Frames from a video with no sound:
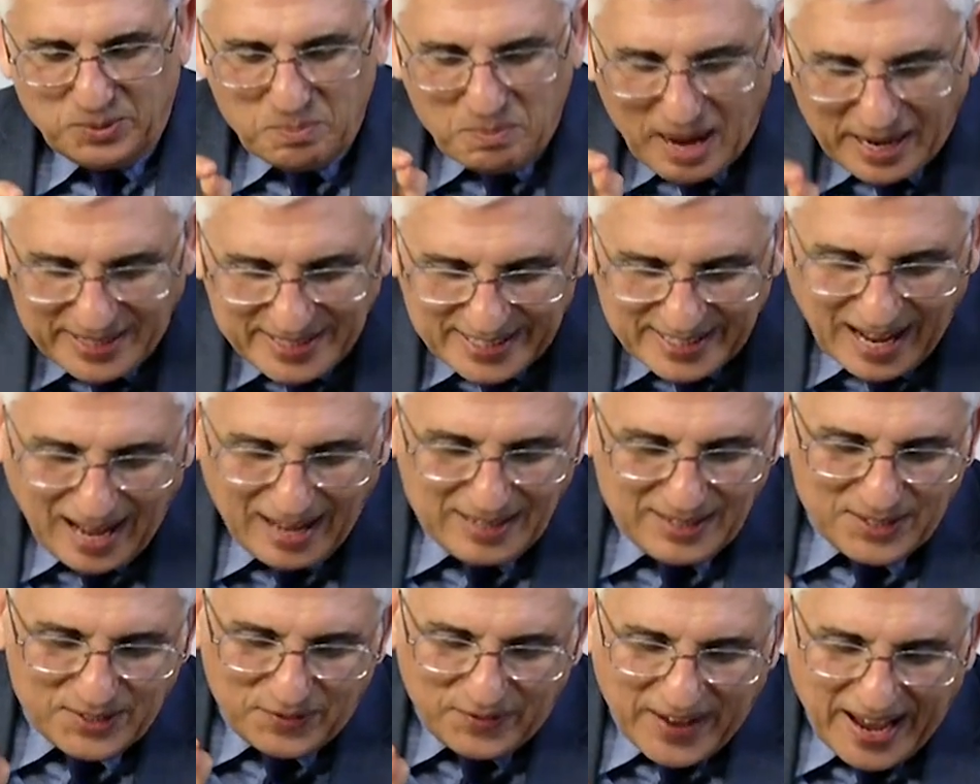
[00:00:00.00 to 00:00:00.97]
my
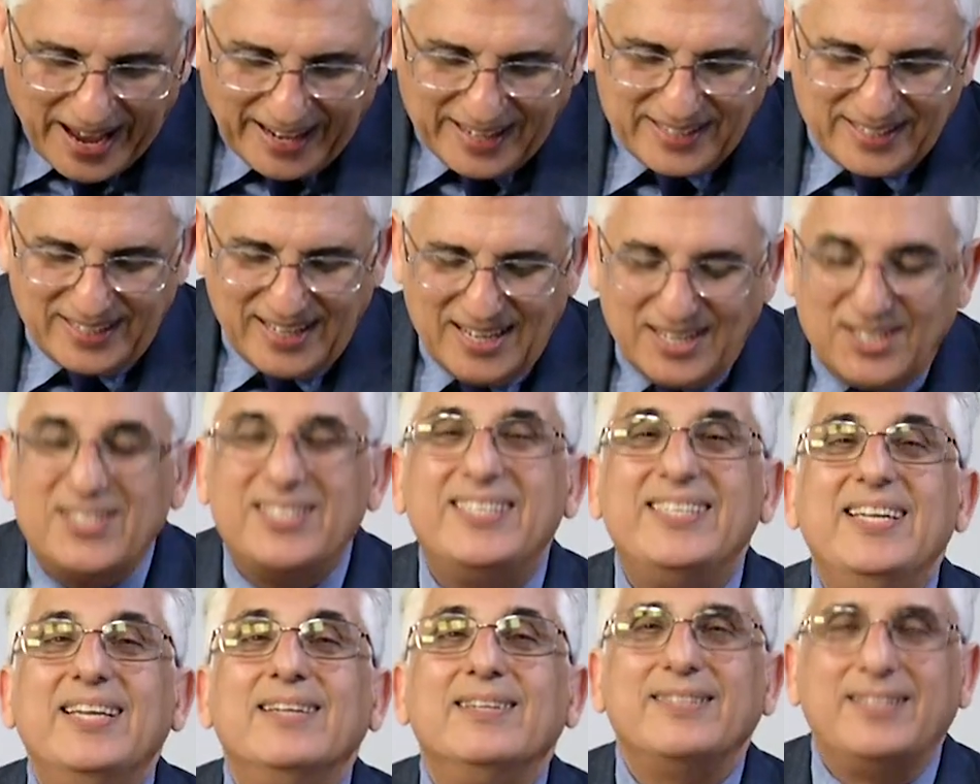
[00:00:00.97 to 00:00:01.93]
son's face is
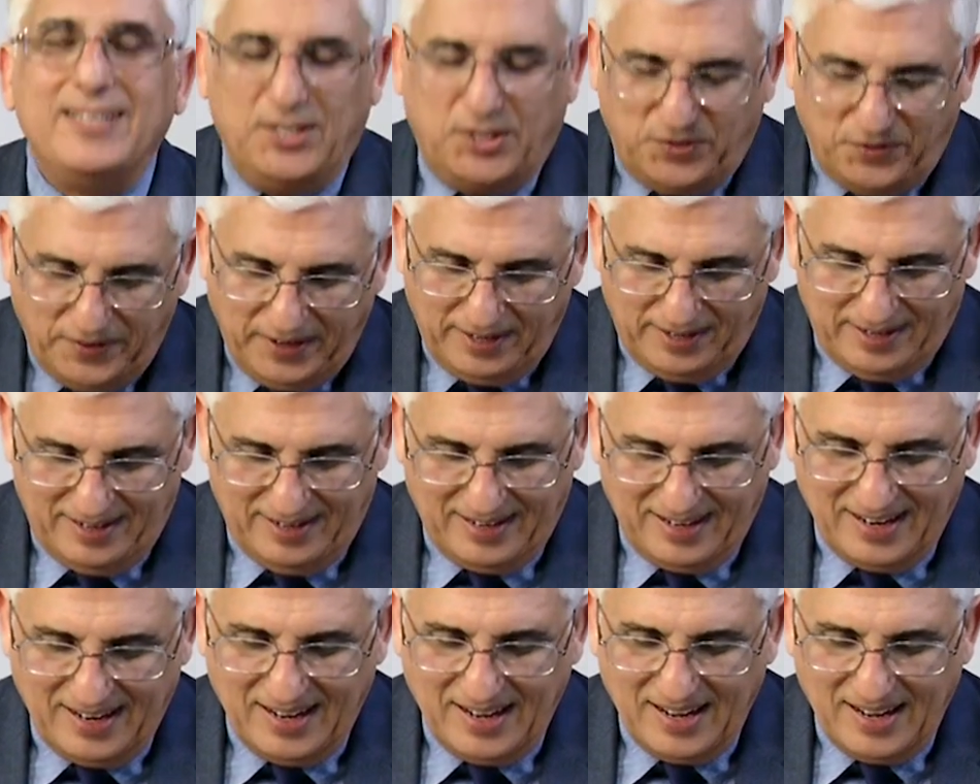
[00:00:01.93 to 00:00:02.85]
still disfigured.